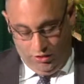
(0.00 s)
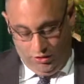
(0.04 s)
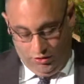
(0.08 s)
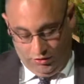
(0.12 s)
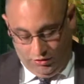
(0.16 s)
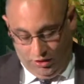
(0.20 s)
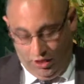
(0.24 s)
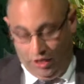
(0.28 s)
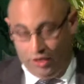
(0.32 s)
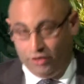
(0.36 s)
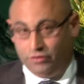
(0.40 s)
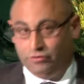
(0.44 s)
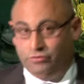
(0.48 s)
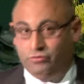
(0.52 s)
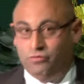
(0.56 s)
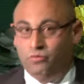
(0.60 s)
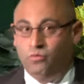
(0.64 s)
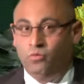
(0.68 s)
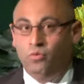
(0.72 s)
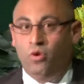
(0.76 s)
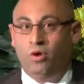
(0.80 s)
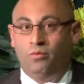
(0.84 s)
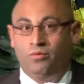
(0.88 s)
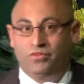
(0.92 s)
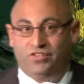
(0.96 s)
So
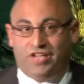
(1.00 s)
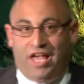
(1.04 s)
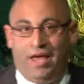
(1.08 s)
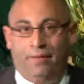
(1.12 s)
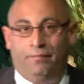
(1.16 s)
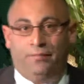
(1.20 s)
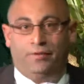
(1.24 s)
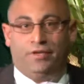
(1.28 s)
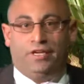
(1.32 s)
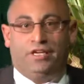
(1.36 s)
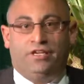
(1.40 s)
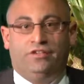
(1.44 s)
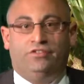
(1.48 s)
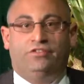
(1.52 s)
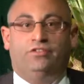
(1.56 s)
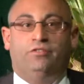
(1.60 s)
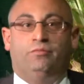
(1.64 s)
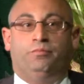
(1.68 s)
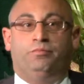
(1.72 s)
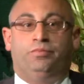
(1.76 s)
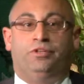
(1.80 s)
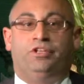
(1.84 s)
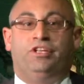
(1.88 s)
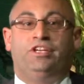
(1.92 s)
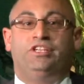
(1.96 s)
what was happening is
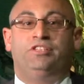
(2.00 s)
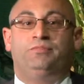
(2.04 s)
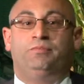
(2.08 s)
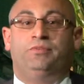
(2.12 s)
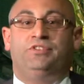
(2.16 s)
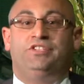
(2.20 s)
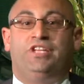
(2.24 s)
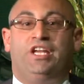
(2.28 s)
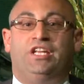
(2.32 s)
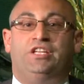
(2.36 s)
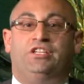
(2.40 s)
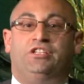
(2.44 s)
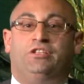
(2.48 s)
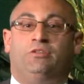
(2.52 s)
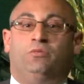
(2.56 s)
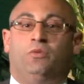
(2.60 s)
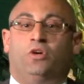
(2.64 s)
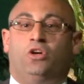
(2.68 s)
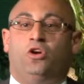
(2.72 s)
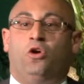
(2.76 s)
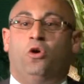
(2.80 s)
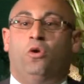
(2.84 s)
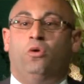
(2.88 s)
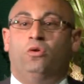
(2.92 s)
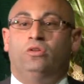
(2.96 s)
that police potentially
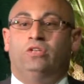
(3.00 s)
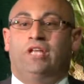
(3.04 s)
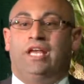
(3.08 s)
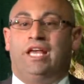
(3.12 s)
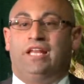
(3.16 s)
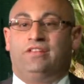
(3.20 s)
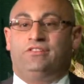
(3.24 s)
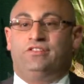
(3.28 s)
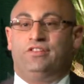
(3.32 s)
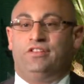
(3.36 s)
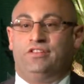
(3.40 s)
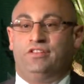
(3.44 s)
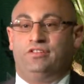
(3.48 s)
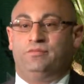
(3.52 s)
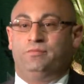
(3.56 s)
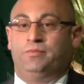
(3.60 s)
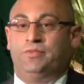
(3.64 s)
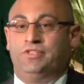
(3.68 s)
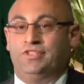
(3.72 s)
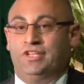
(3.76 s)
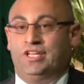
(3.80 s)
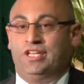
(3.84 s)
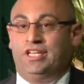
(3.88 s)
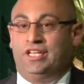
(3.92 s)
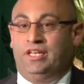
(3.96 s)
were called out to this
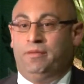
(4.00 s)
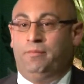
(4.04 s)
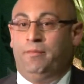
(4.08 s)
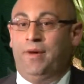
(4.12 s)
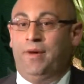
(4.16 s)
particular